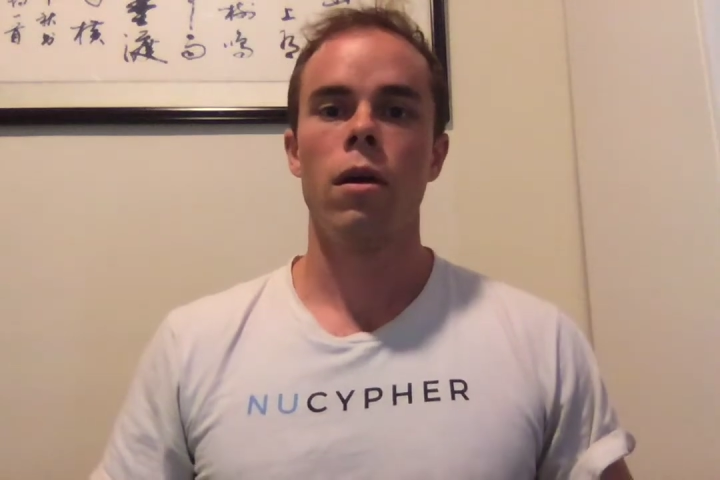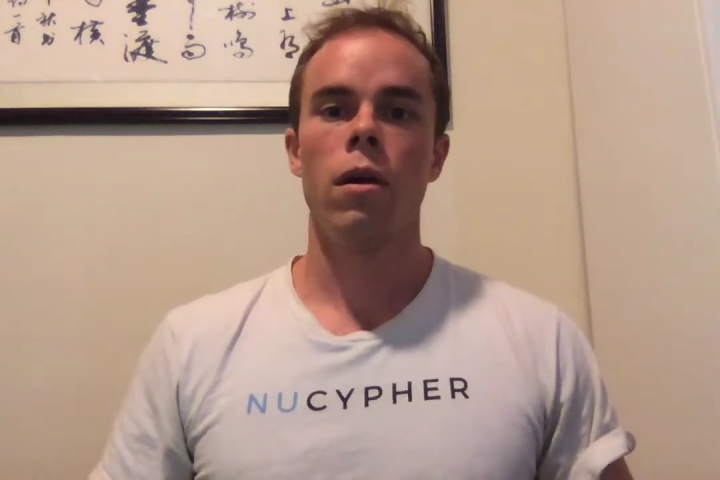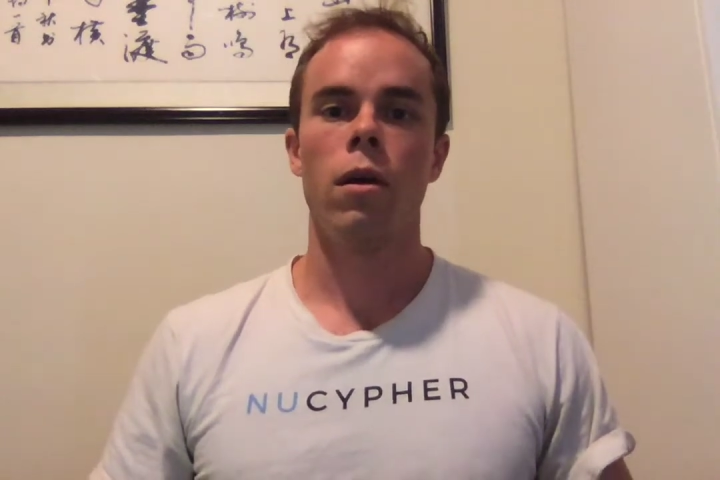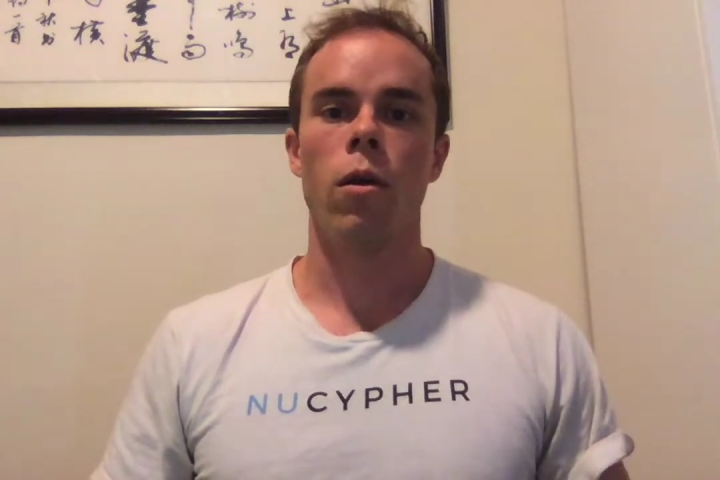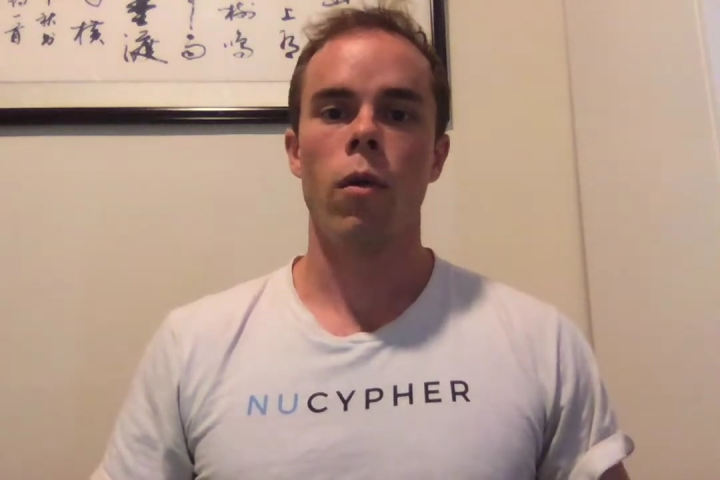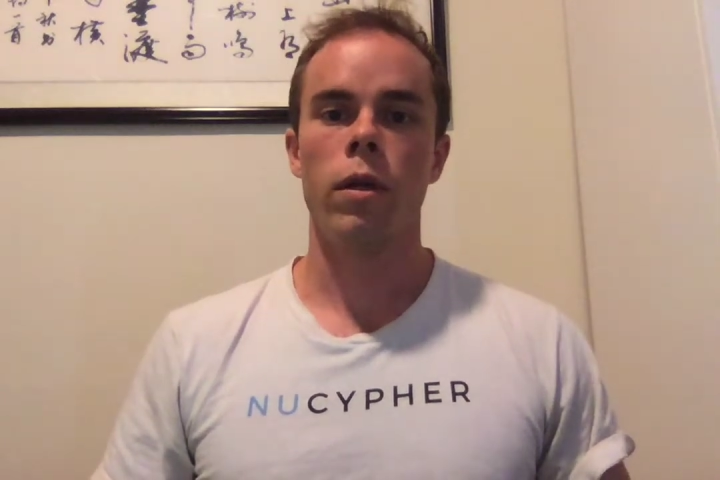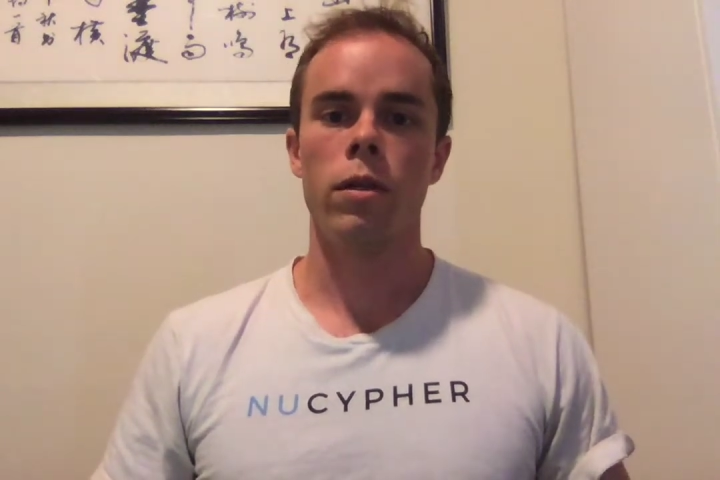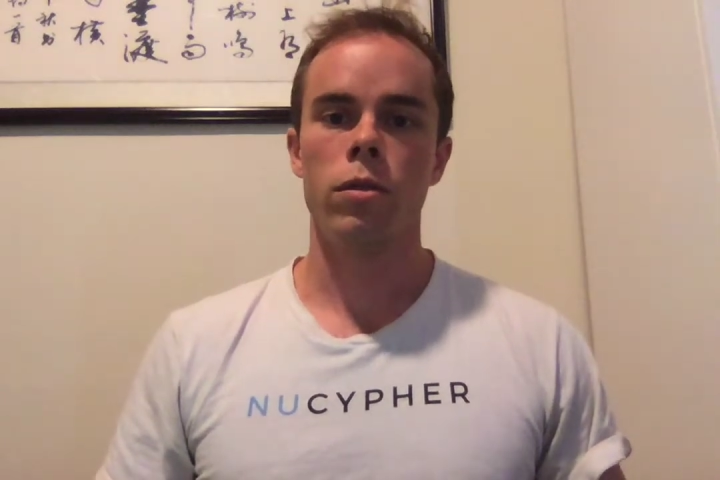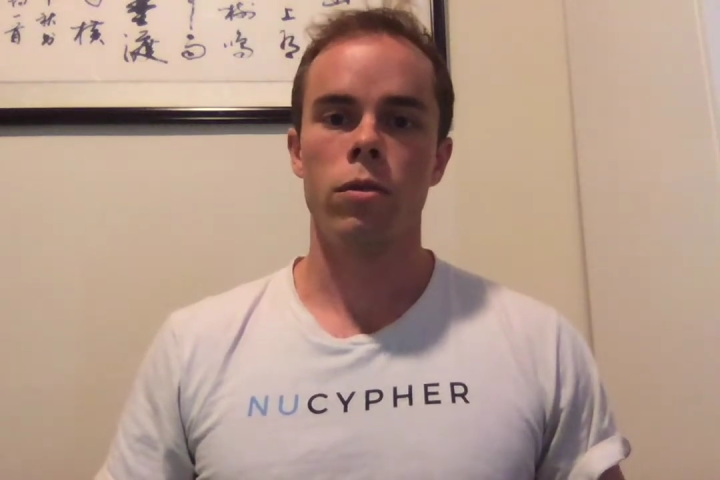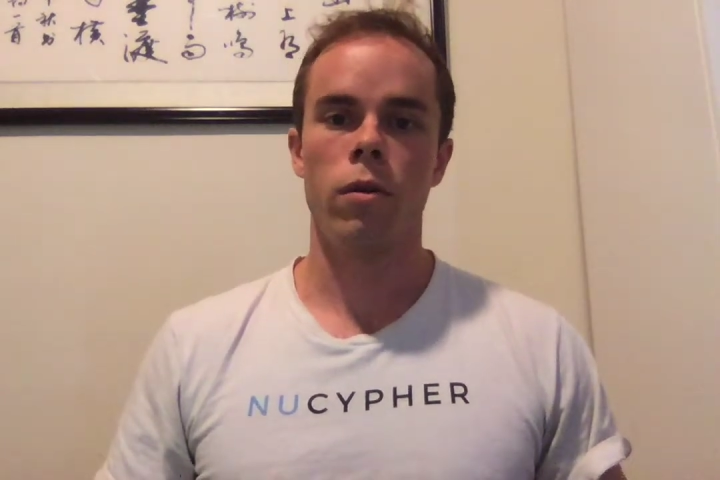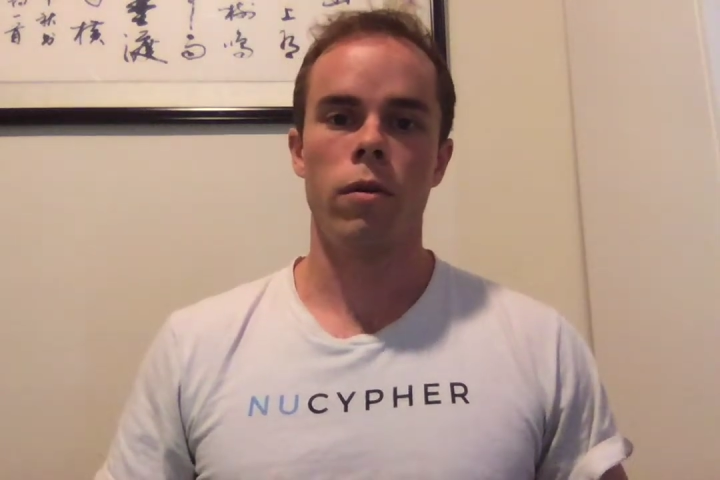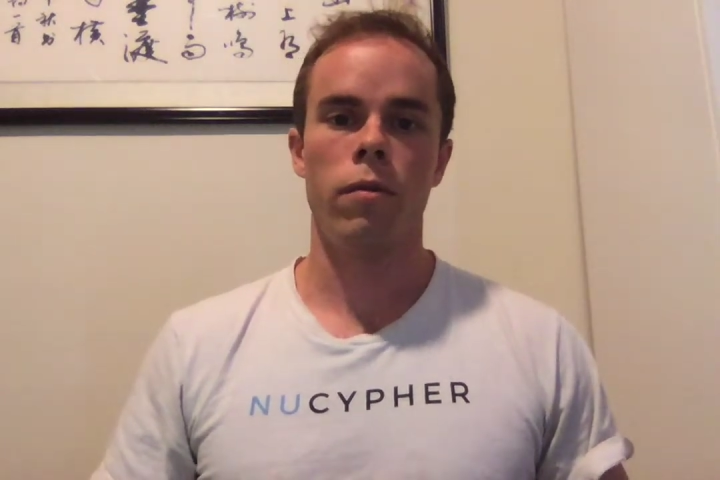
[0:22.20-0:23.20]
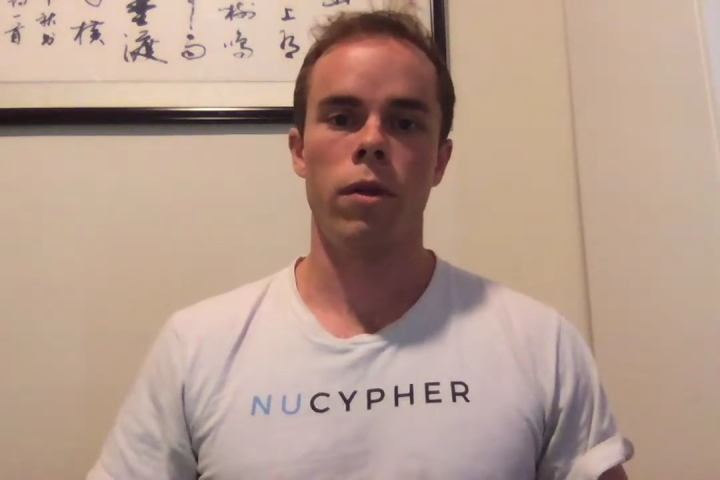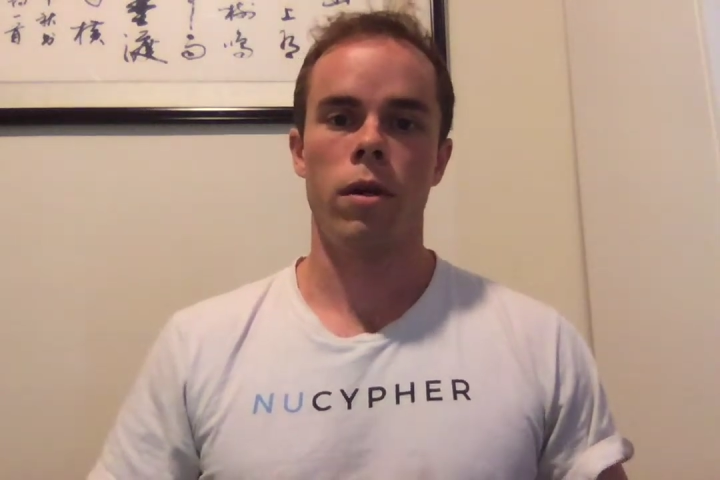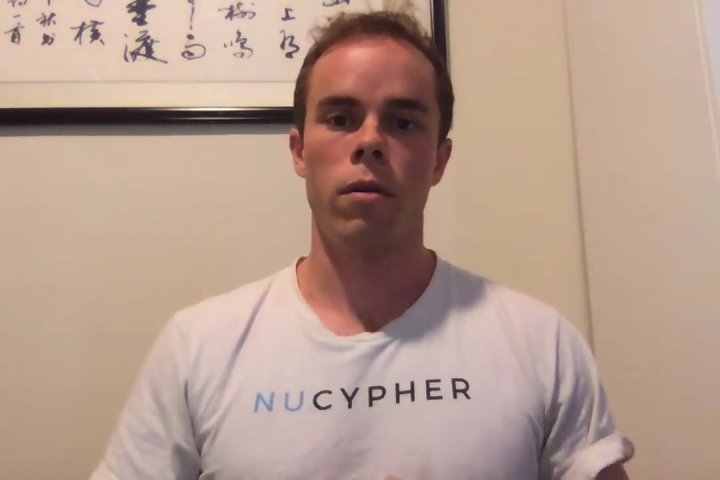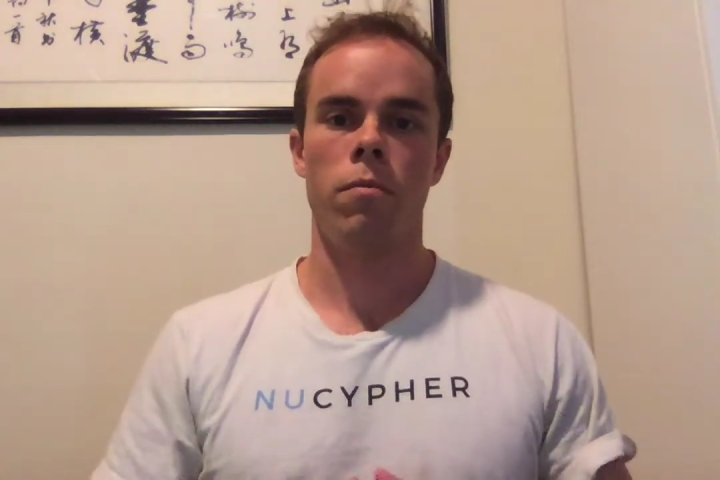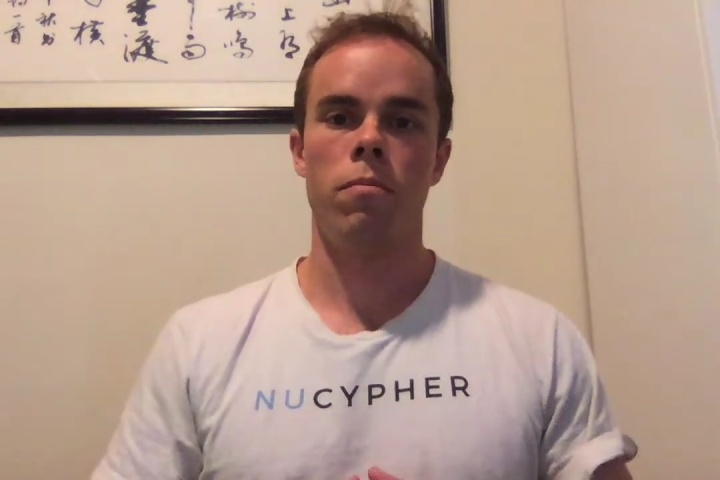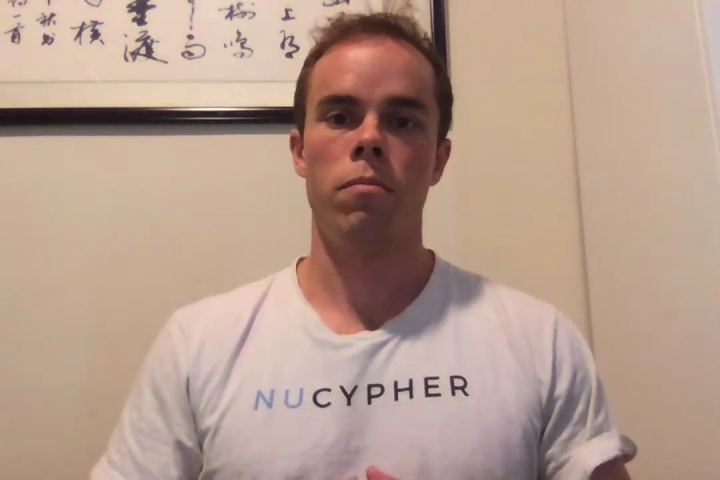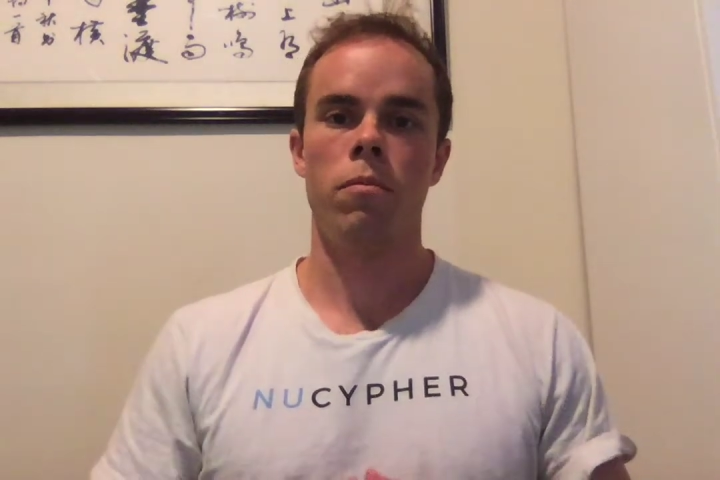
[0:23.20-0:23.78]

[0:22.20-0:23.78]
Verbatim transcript: go into sort of the